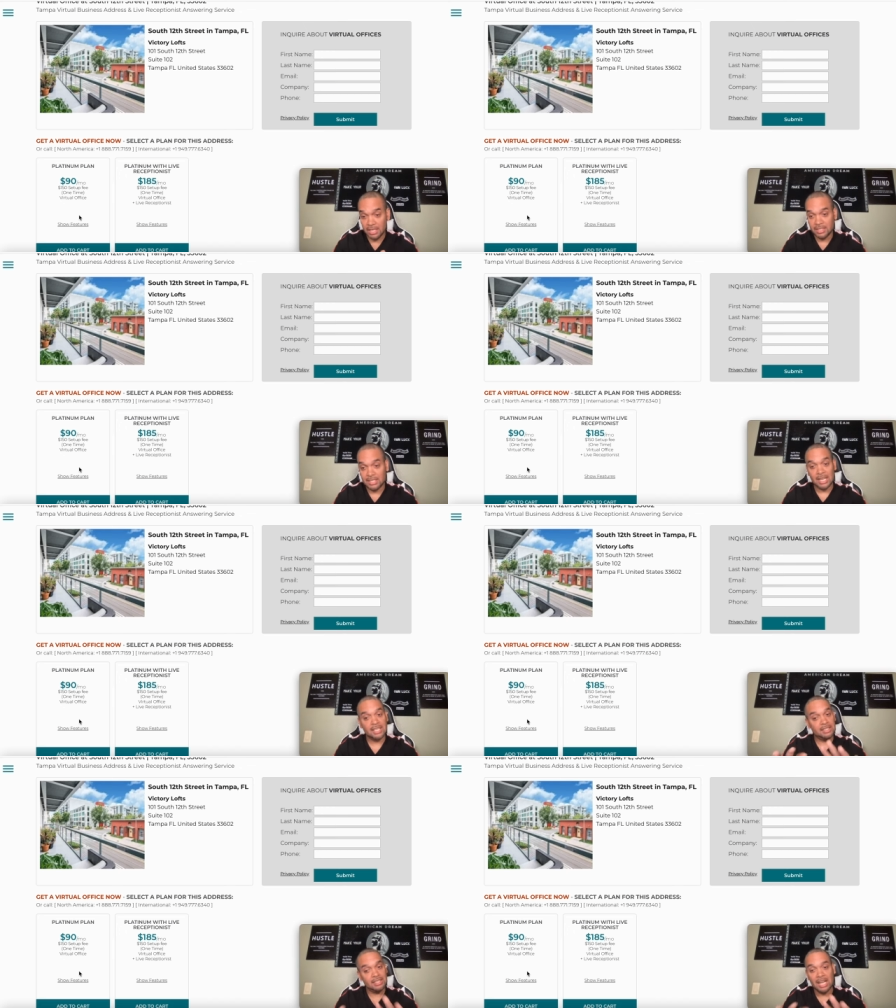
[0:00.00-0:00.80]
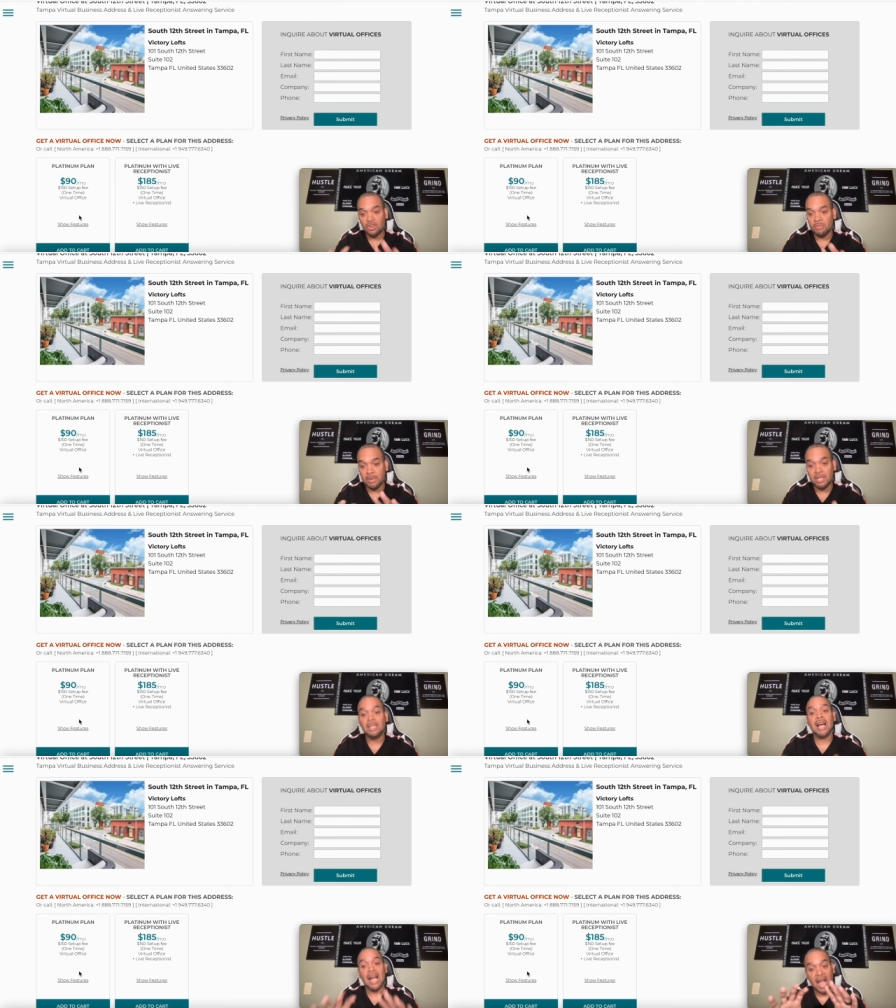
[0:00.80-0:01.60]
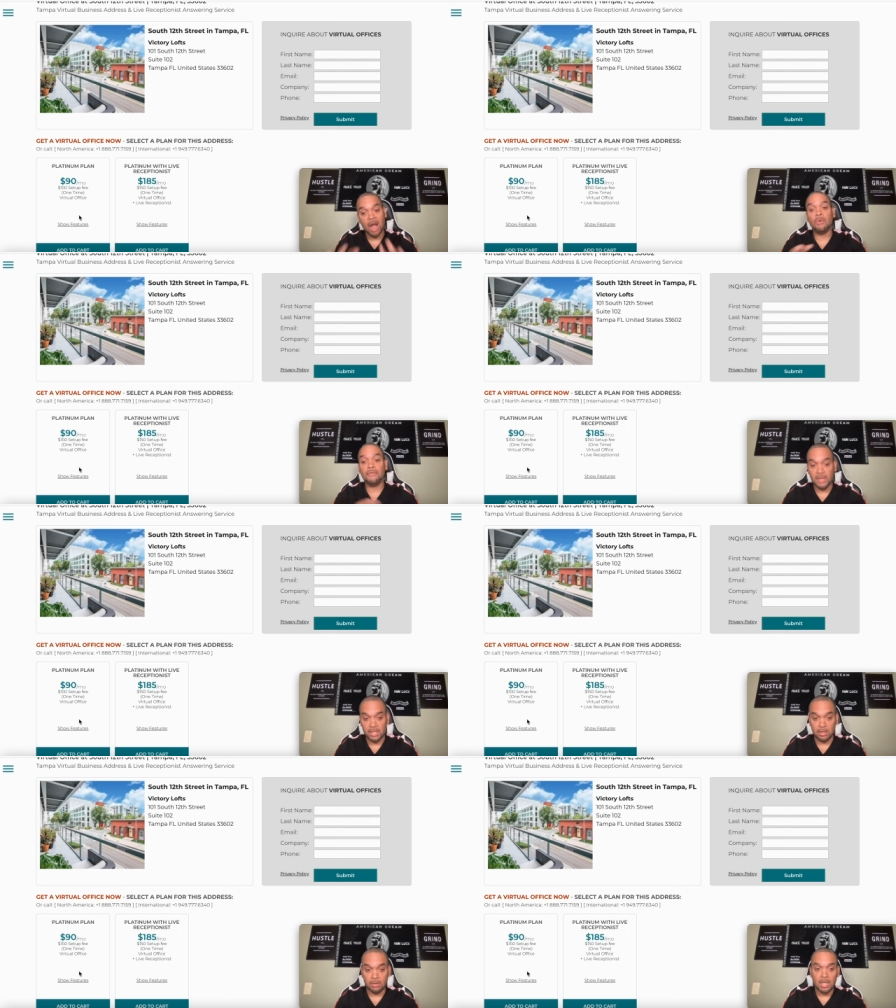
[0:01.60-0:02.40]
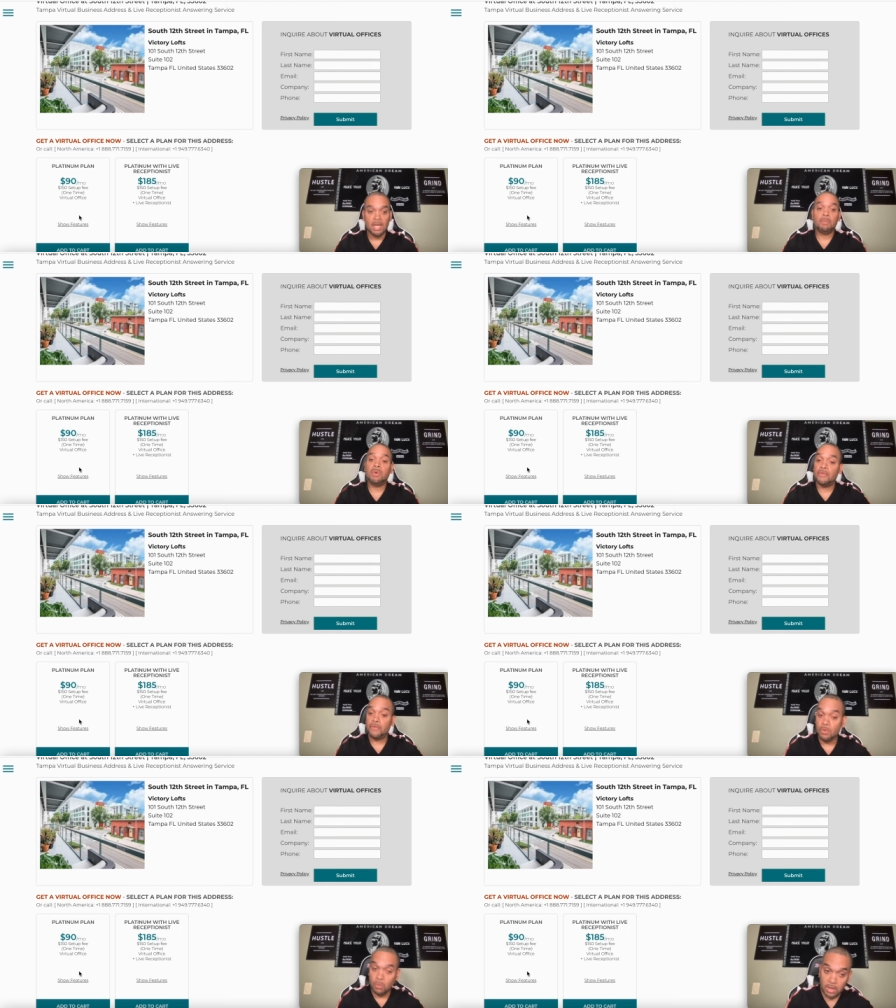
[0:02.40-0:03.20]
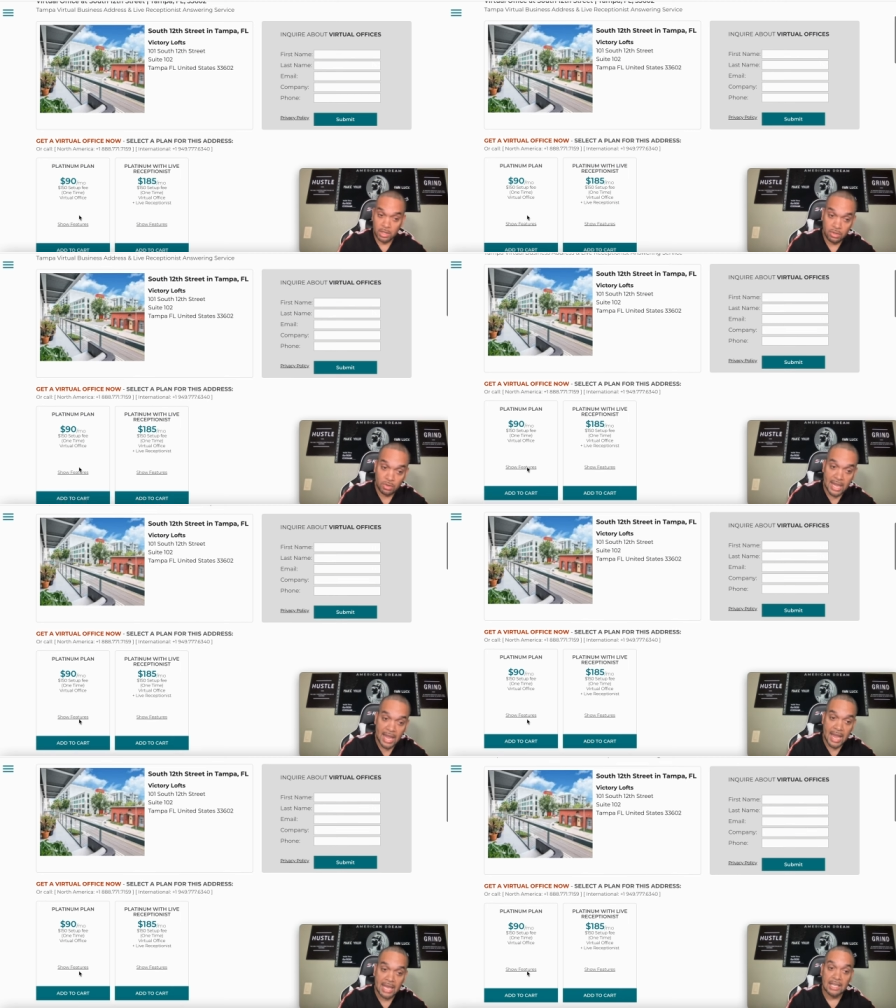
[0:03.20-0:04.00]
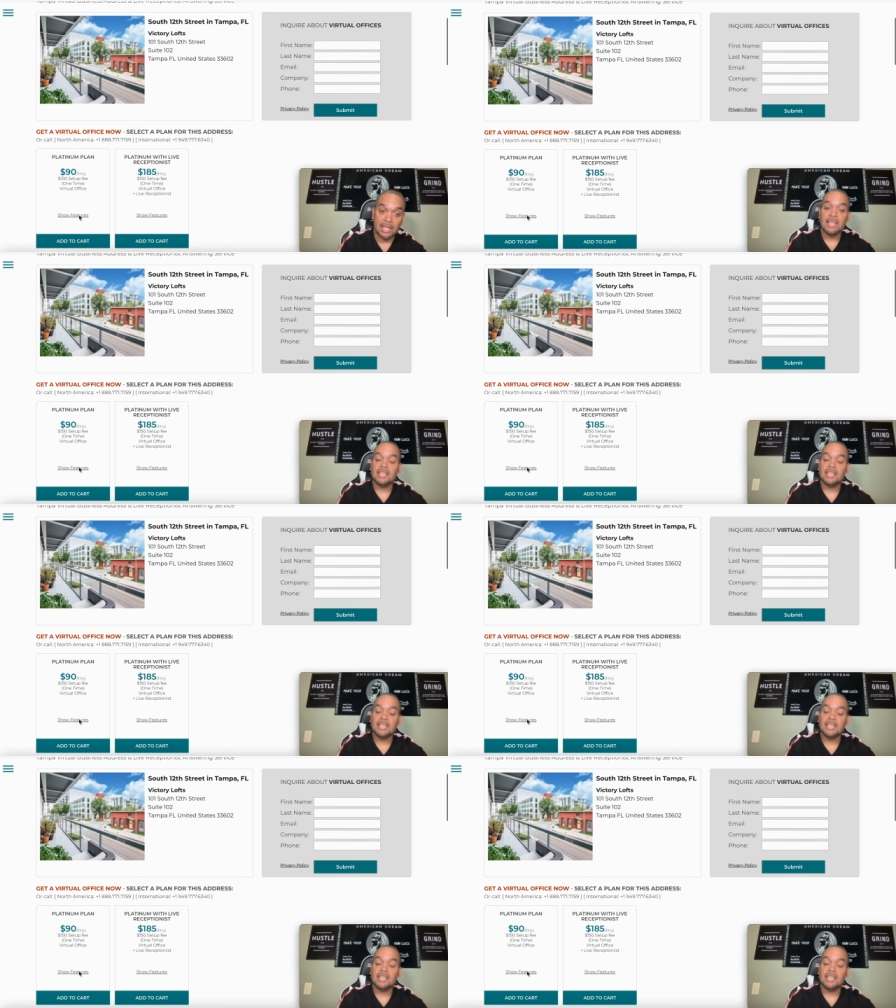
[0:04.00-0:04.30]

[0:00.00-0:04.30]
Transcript: into that because it's not going to be an hour video. But if you want, you can add that.